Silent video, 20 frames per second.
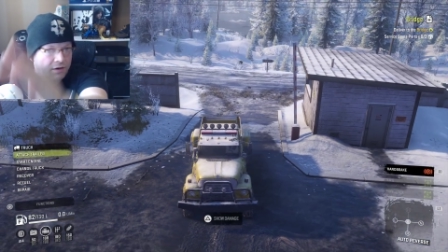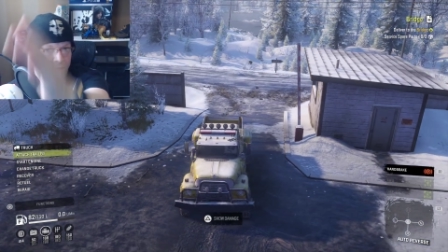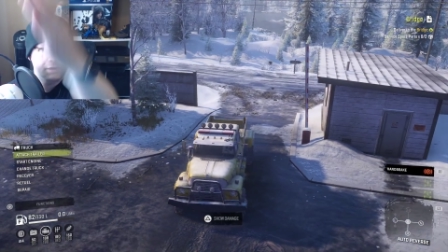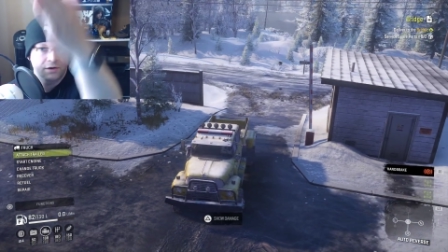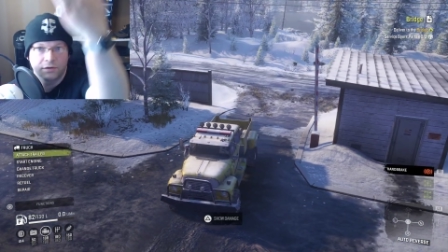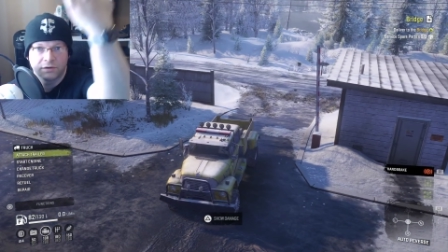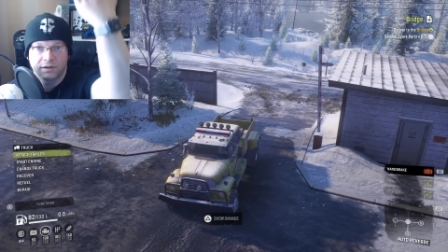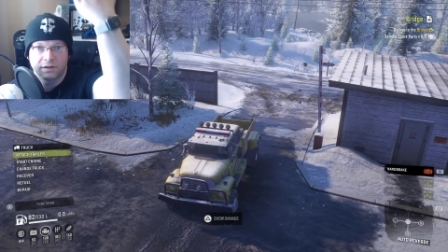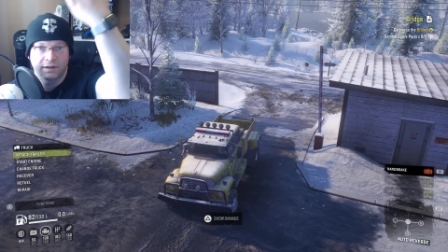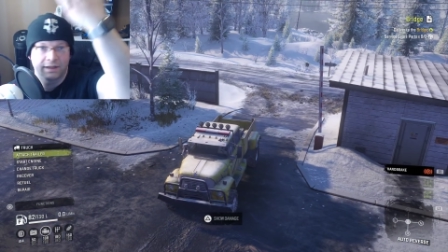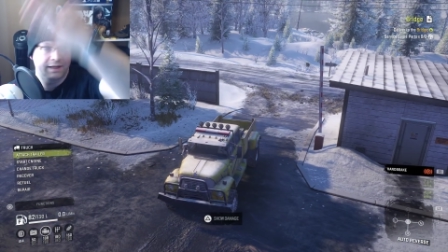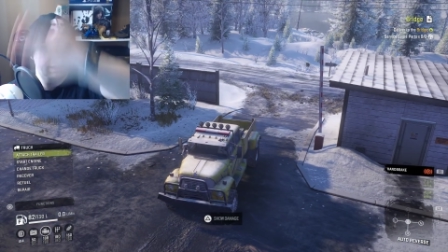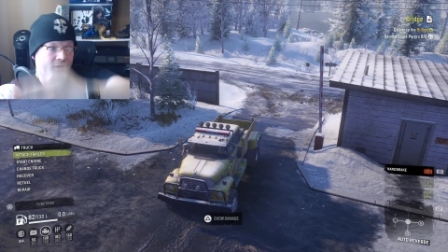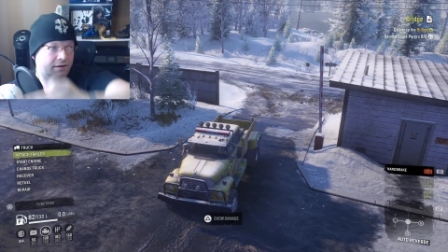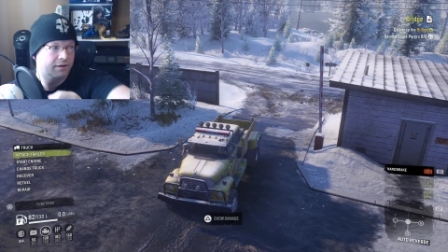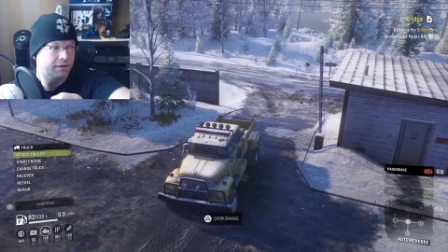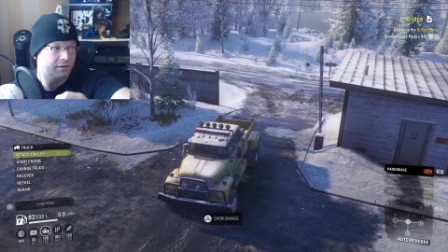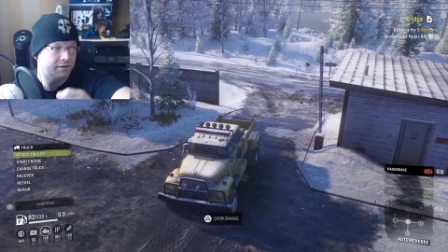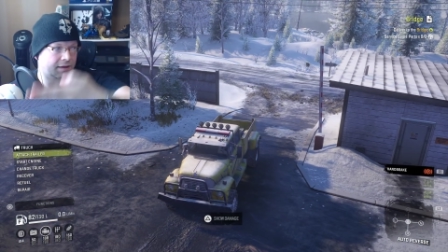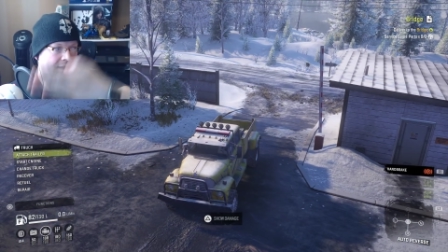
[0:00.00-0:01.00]
you know, to
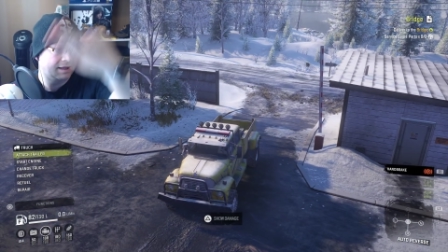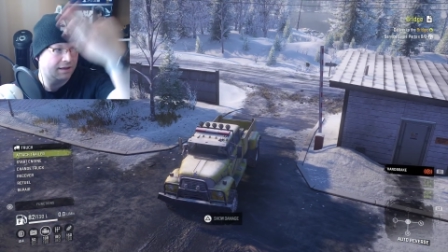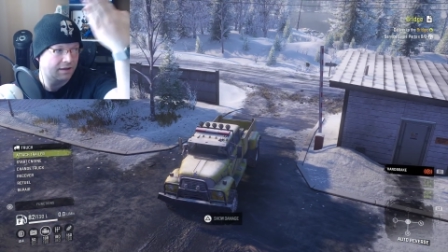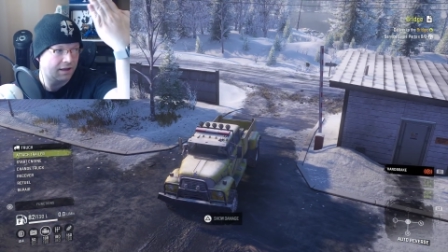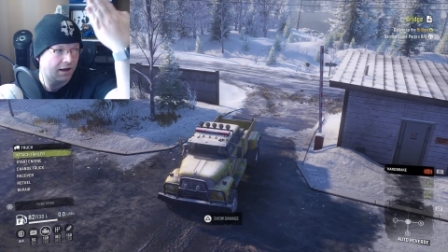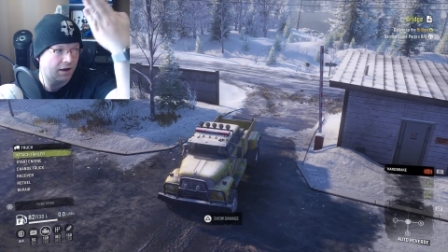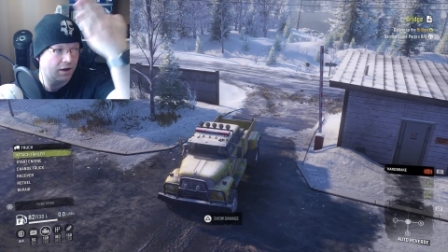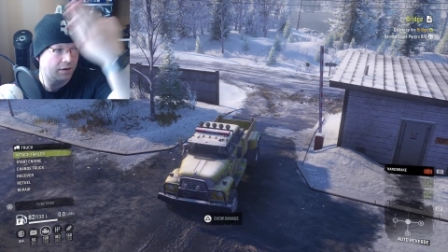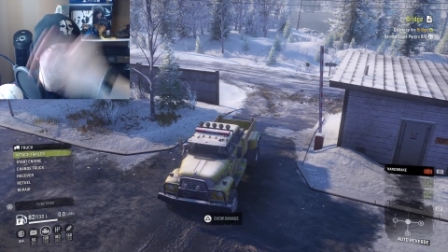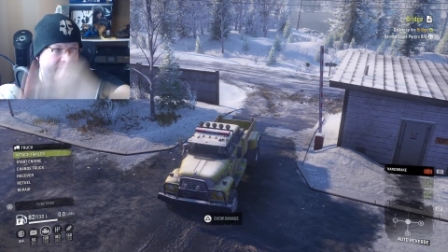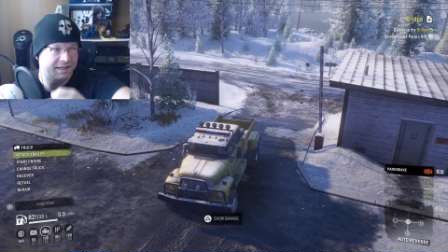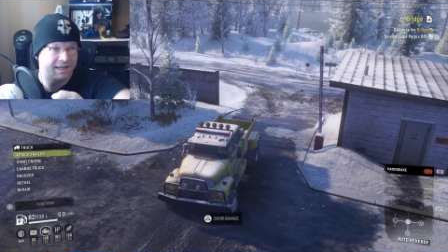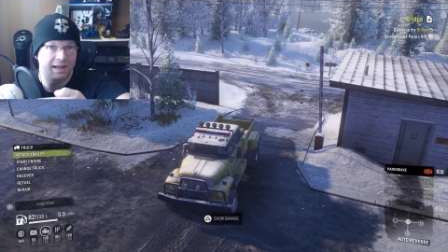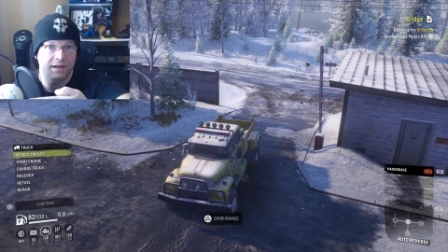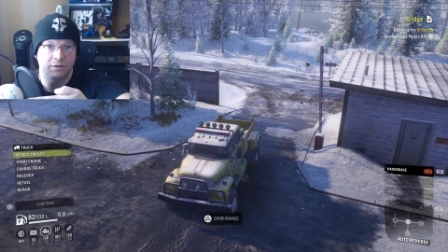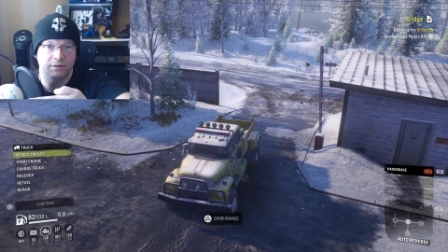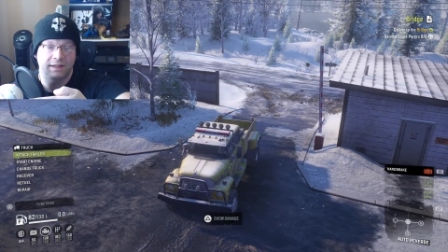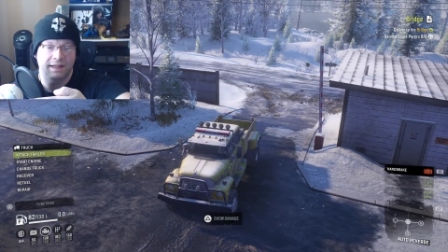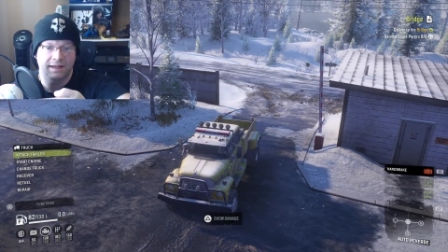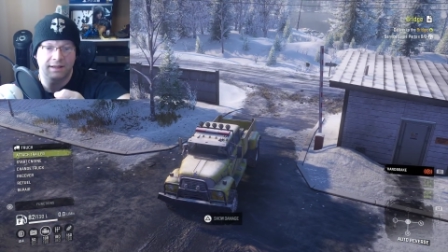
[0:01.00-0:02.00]
like to, that that comes
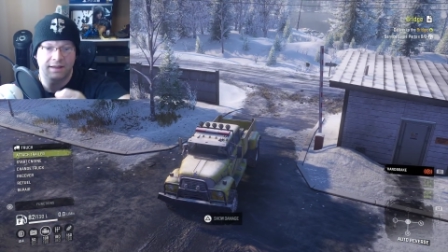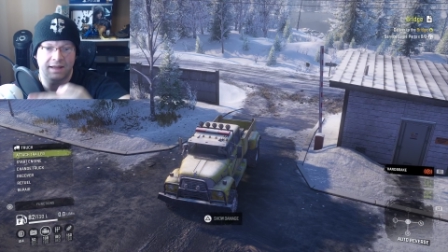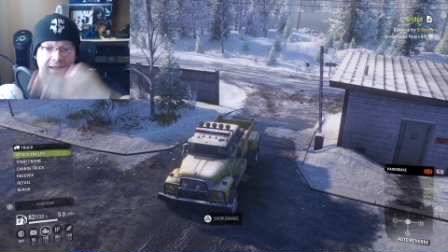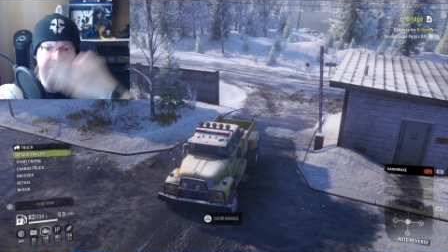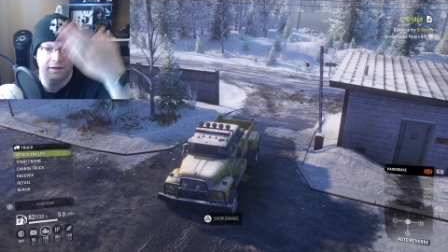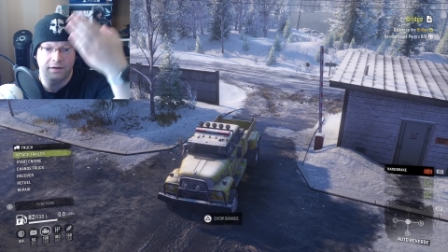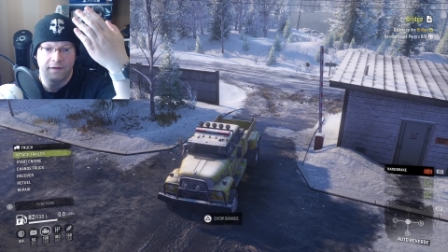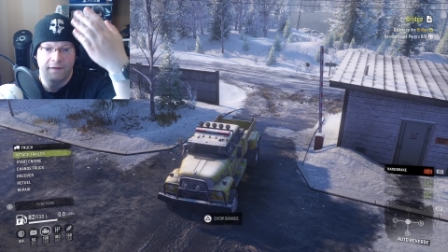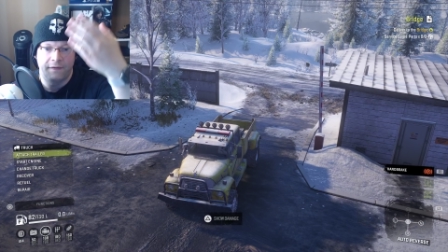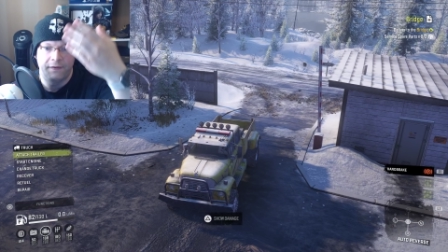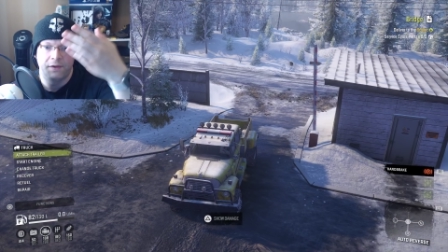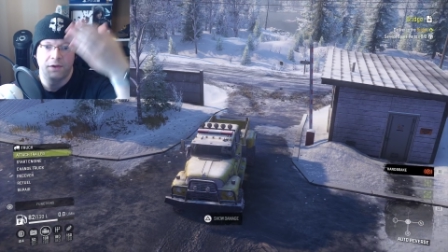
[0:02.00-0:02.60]
down like that.